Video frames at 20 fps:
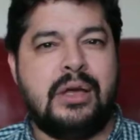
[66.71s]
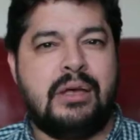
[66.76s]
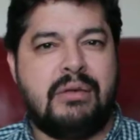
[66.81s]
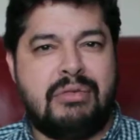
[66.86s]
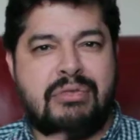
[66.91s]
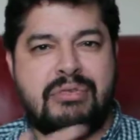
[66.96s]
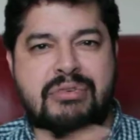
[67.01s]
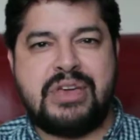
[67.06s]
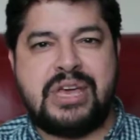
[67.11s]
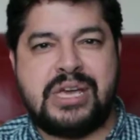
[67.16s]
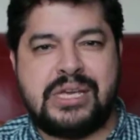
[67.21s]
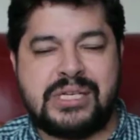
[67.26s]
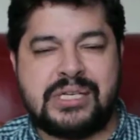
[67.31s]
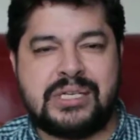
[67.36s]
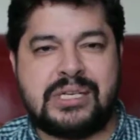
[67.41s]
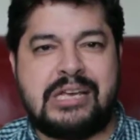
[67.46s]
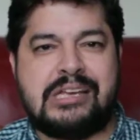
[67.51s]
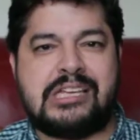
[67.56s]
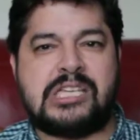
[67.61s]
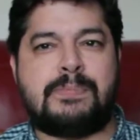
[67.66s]

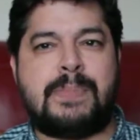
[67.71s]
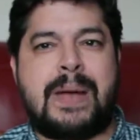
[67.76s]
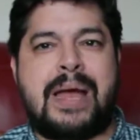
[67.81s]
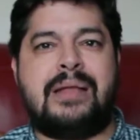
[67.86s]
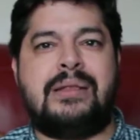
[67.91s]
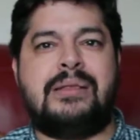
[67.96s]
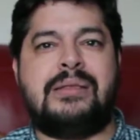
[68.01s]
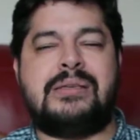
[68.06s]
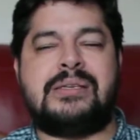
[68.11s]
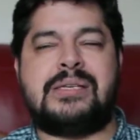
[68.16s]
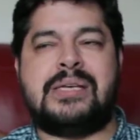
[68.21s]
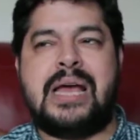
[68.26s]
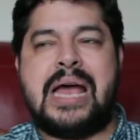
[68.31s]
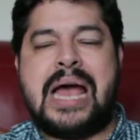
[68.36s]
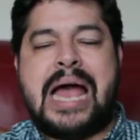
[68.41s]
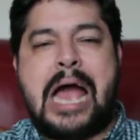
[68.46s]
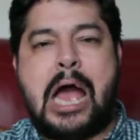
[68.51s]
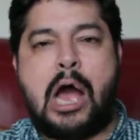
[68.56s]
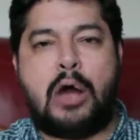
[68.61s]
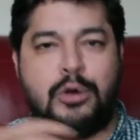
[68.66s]
This expands
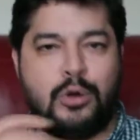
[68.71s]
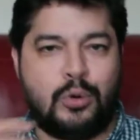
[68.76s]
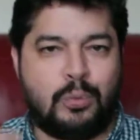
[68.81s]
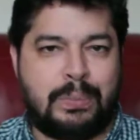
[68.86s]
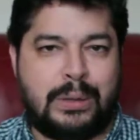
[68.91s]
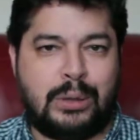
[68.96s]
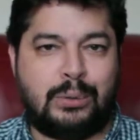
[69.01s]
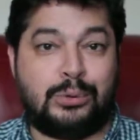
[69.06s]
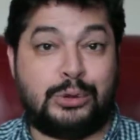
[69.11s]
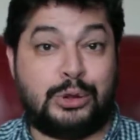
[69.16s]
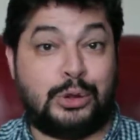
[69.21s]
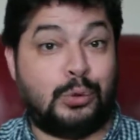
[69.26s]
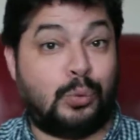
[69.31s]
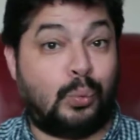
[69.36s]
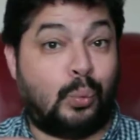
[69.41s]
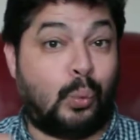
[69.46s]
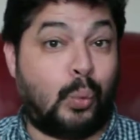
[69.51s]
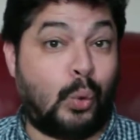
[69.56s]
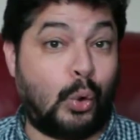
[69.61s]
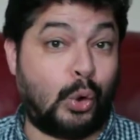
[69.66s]
how you build your
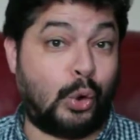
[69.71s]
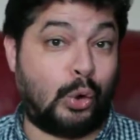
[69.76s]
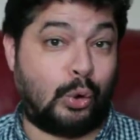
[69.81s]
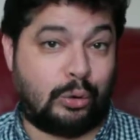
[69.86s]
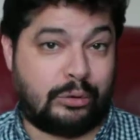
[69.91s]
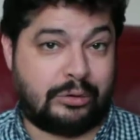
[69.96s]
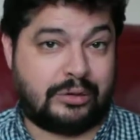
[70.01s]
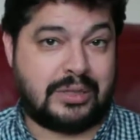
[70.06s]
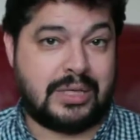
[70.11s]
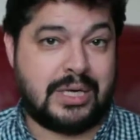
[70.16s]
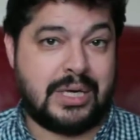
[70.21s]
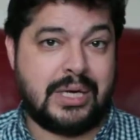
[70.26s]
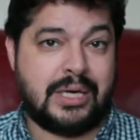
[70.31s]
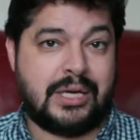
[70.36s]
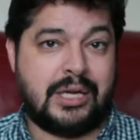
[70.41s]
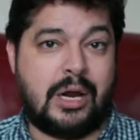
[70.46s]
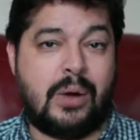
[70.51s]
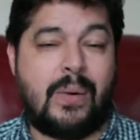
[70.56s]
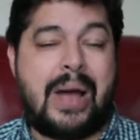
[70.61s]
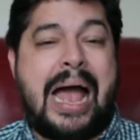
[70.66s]
world.
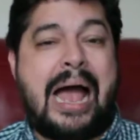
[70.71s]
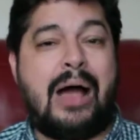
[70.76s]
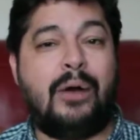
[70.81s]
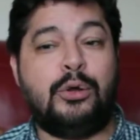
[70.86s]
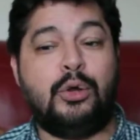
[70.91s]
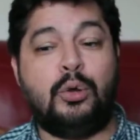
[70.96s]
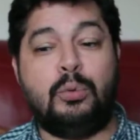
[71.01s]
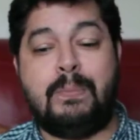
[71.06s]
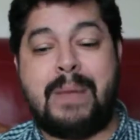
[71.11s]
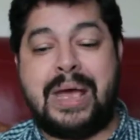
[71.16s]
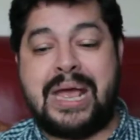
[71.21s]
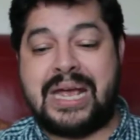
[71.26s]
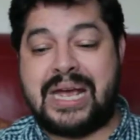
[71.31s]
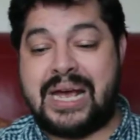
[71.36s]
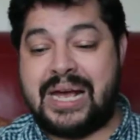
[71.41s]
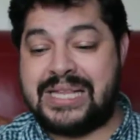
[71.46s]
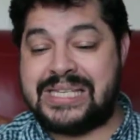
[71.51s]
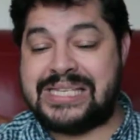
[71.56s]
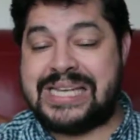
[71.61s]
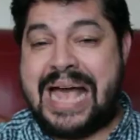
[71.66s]
You know, how you make
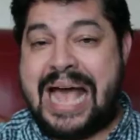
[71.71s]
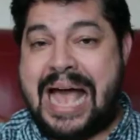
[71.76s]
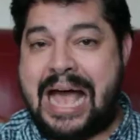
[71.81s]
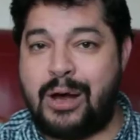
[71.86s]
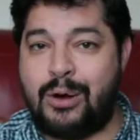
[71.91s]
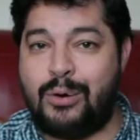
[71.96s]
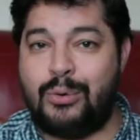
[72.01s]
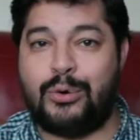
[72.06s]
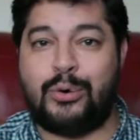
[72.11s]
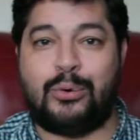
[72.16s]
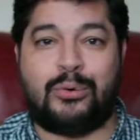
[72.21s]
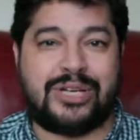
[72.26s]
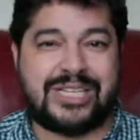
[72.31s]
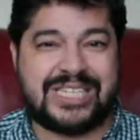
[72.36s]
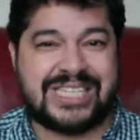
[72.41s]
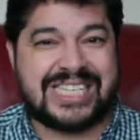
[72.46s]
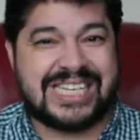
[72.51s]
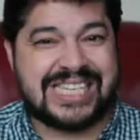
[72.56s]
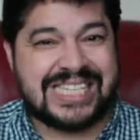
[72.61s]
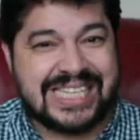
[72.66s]
a town or a
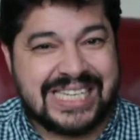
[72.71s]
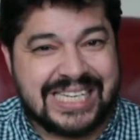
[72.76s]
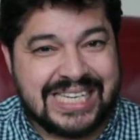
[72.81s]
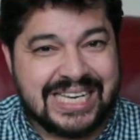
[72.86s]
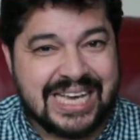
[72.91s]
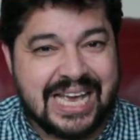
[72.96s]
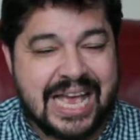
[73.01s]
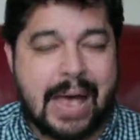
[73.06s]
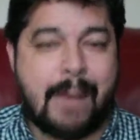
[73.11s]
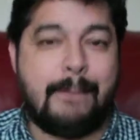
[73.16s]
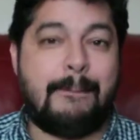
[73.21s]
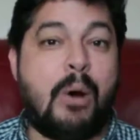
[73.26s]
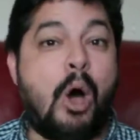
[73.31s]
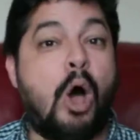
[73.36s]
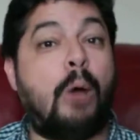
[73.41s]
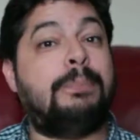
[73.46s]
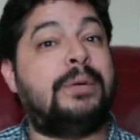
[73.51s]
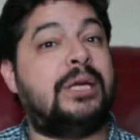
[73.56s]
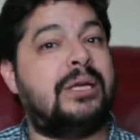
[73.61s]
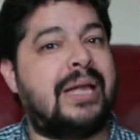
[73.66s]
city and
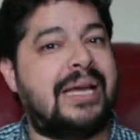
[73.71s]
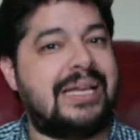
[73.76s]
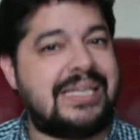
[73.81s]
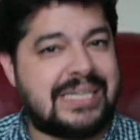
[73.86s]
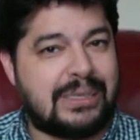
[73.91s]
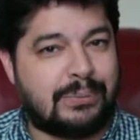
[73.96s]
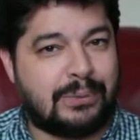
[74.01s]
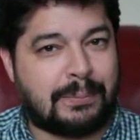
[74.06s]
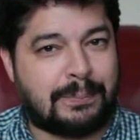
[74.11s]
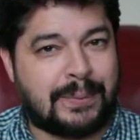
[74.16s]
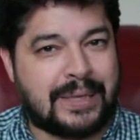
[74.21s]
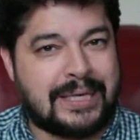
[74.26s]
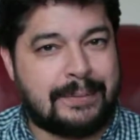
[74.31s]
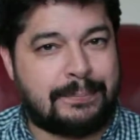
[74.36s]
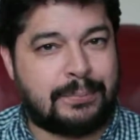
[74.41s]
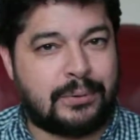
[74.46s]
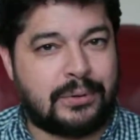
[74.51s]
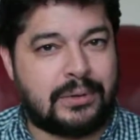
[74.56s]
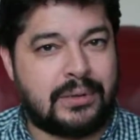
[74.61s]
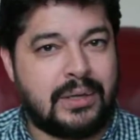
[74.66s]
populate it with
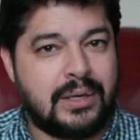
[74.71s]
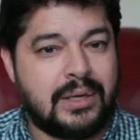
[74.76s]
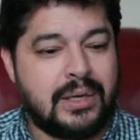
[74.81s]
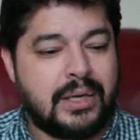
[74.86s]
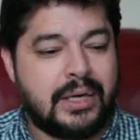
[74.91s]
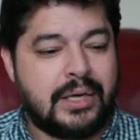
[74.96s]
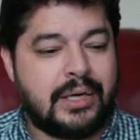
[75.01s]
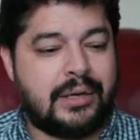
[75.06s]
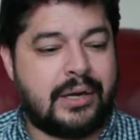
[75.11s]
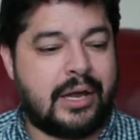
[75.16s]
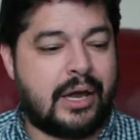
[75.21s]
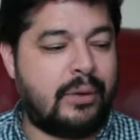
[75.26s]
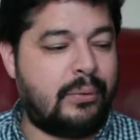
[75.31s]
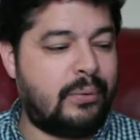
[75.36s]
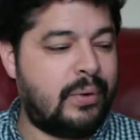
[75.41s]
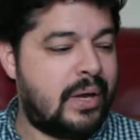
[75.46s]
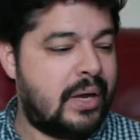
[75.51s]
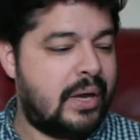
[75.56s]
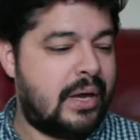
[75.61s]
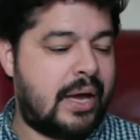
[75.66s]
people. You know,
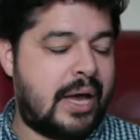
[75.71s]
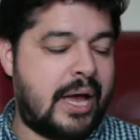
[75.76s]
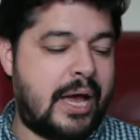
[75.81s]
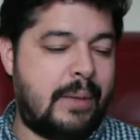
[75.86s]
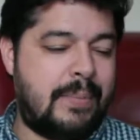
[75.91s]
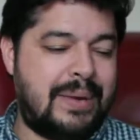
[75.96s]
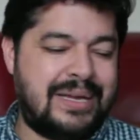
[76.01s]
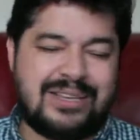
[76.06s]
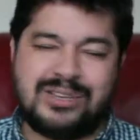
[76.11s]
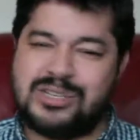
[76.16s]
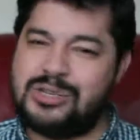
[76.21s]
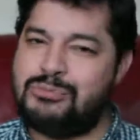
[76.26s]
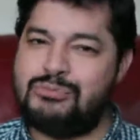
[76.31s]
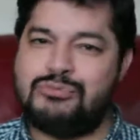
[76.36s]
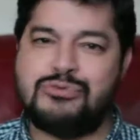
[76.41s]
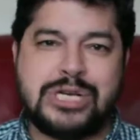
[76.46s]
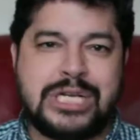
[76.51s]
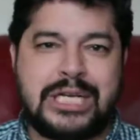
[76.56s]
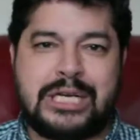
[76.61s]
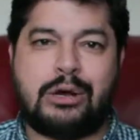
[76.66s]
it doesn't
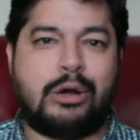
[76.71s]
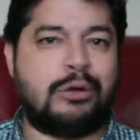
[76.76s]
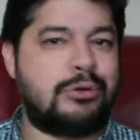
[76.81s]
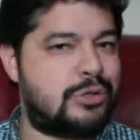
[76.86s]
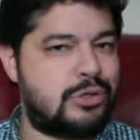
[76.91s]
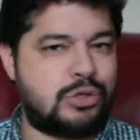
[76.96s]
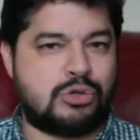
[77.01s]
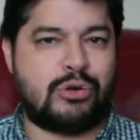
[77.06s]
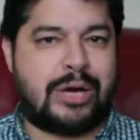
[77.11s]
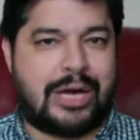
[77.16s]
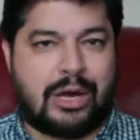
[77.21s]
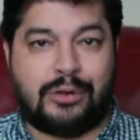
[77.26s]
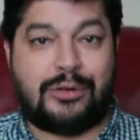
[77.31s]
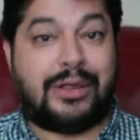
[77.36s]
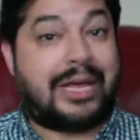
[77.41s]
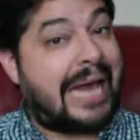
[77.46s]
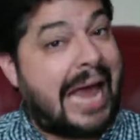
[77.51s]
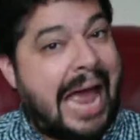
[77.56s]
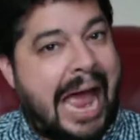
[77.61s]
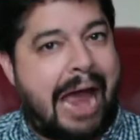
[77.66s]
really concentrate on the
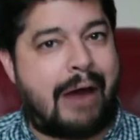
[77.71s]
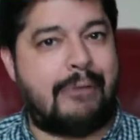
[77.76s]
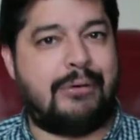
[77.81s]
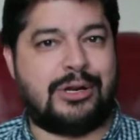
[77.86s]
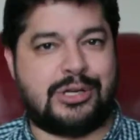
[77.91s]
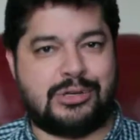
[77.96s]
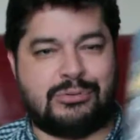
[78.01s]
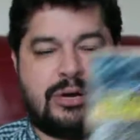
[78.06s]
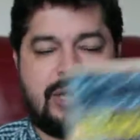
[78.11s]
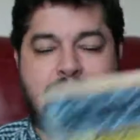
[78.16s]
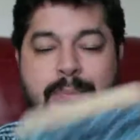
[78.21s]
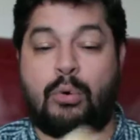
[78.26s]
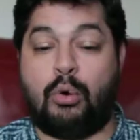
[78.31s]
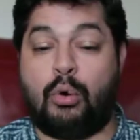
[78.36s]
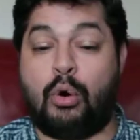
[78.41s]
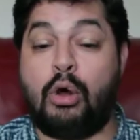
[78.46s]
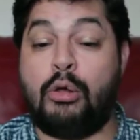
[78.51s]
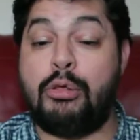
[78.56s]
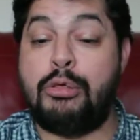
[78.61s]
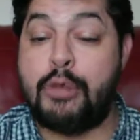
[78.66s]
character
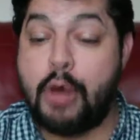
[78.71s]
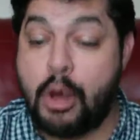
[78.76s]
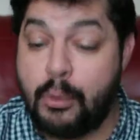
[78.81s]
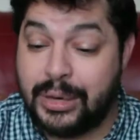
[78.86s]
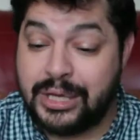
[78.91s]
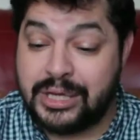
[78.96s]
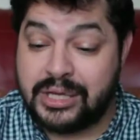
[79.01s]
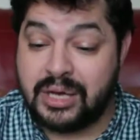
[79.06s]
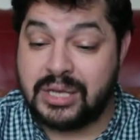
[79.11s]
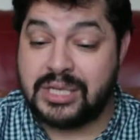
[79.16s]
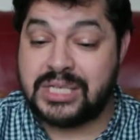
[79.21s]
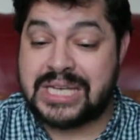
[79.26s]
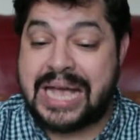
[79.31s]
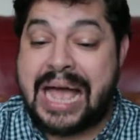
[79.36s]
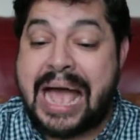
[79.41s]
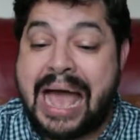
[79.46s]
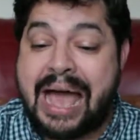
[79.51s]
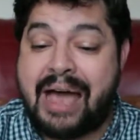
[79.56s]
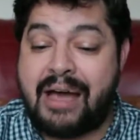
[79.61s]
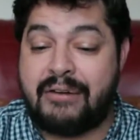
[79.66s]
anymore, although it does
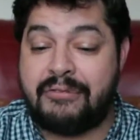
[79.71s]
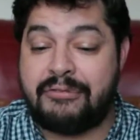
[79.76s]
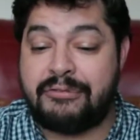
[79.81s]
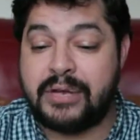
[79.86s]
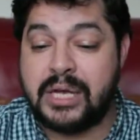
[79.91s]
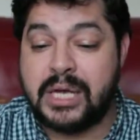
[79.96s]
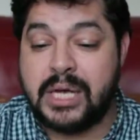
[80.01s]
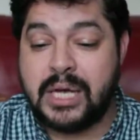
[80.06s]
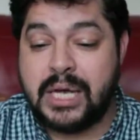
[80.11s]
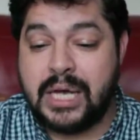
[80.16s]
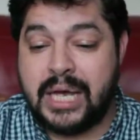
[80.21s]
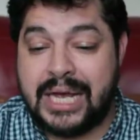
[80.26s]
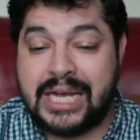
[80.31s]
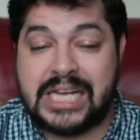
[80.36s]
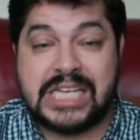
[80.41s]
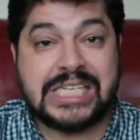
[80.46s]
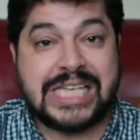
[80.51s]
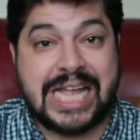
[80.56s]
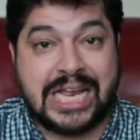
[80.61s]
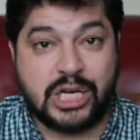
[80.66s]
have
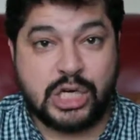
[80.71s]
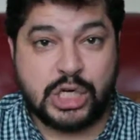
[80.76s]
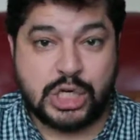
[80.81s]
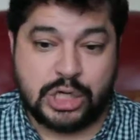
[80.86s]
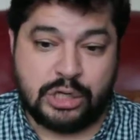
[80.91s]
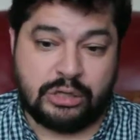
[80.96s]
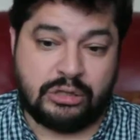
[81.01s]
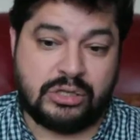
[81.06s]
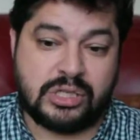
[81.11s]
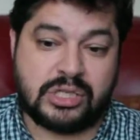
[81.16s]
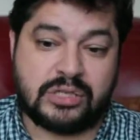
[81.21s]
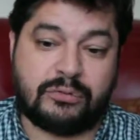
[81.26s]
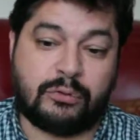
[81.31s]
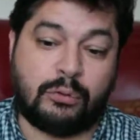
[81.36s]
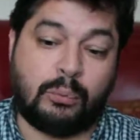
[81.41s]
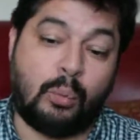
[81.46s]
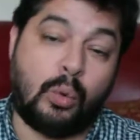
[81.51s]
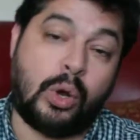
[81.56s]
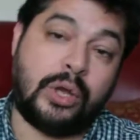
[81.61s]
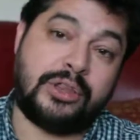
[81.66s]
extensions
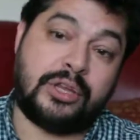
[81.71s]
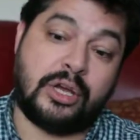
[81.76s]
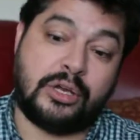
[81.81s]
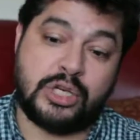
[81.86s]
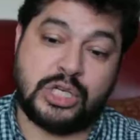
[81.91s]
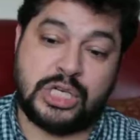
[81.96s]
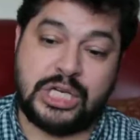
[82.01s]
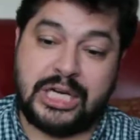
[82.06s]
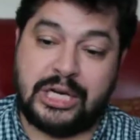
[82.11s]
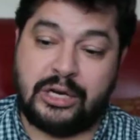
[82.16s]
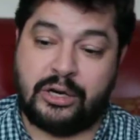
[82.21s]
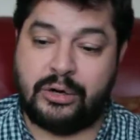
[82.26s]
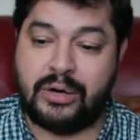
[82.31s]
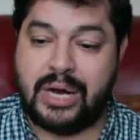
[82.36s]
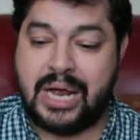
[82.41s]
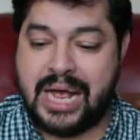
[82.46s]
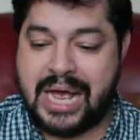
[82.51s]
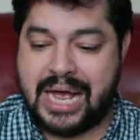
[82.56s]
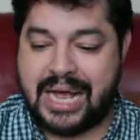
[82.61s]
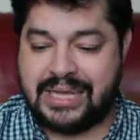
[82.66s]
from what Dungeoneer
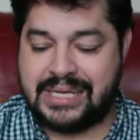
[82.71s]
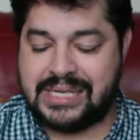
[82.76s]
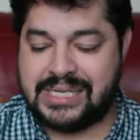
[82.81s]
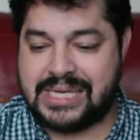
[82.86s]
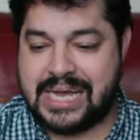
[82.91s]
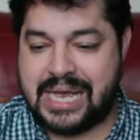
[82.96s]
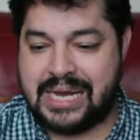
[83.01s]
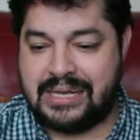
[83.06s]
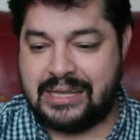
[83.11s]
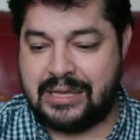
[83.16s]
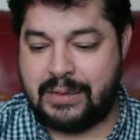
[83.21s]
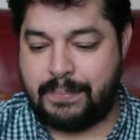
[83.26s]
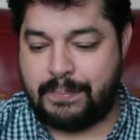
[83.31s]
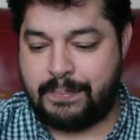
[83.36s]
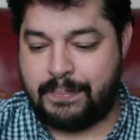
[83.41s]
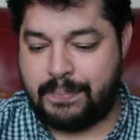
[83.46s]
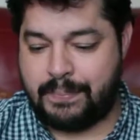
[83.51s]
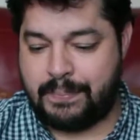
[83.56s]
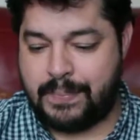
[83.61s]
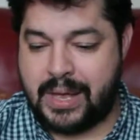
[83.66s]
had said in
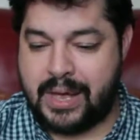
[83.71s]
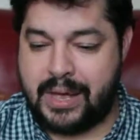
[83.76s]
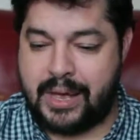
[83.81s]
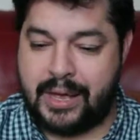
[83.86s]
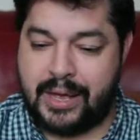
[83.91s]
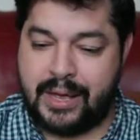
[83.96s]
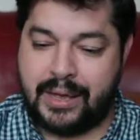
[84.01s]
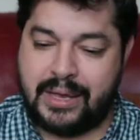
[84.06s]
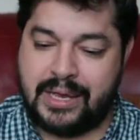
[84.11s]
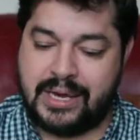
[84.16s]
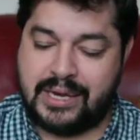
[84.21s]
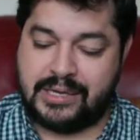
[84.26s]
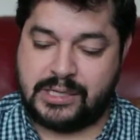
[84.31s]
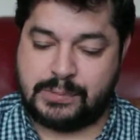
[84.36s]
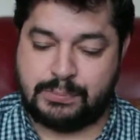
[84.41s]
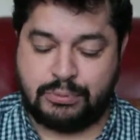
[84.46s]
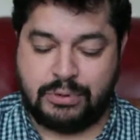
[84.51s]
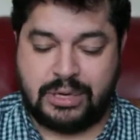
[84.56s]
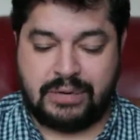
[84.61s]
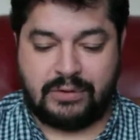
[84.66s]
its
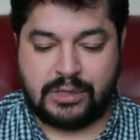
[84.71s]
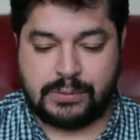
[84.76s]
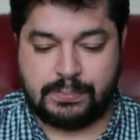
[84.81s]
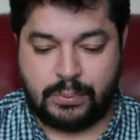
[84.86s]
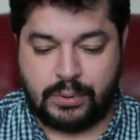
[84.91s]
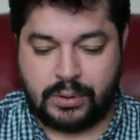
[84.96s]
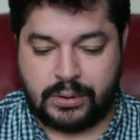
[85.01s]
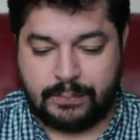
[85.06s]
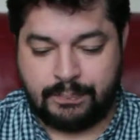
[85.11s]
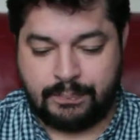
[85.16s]
previous book.